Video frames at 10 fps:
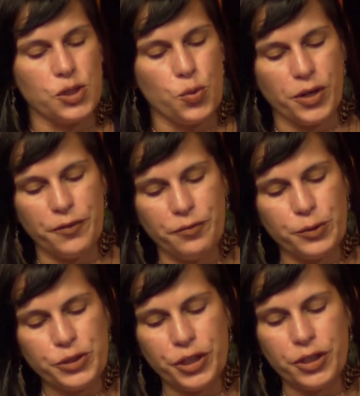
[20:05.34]
toward a
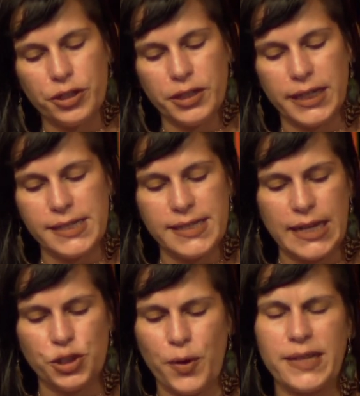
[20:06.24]
future goodness
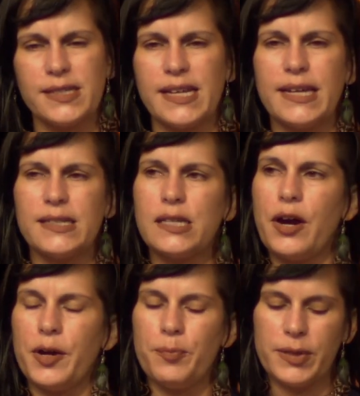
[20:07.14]
that transcends
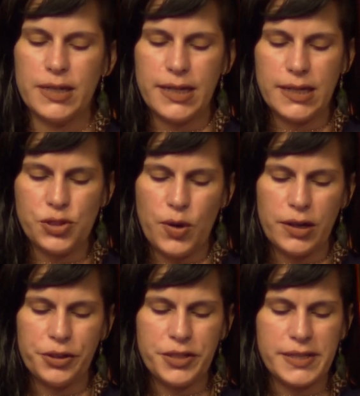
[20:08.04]
our ability to
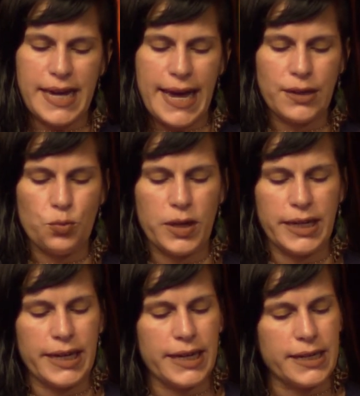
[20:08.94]
understand what
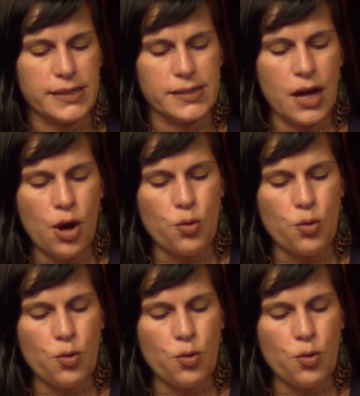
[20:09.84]
is.